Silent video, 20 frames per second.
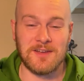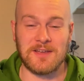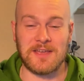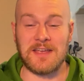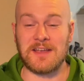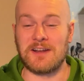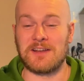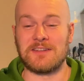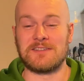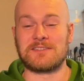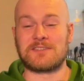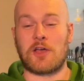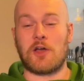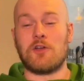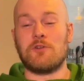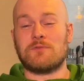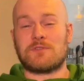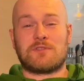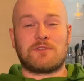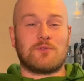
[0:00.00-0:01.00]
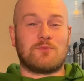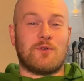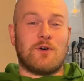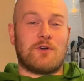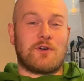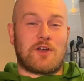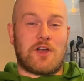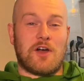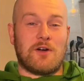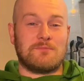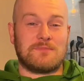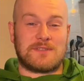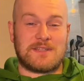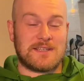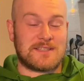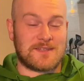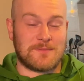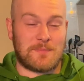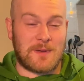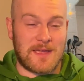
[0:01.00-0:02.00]
England's hopes of the World Cup
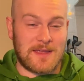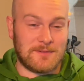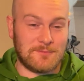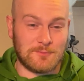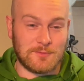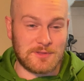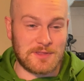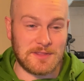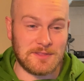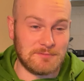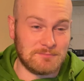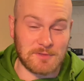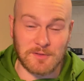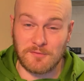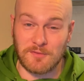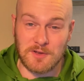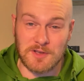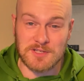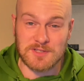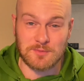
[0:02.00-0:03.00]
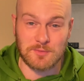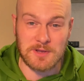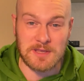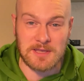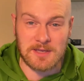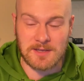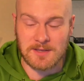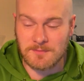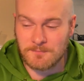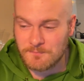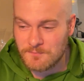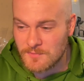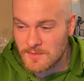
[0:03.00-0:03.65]
dissipate within the first week.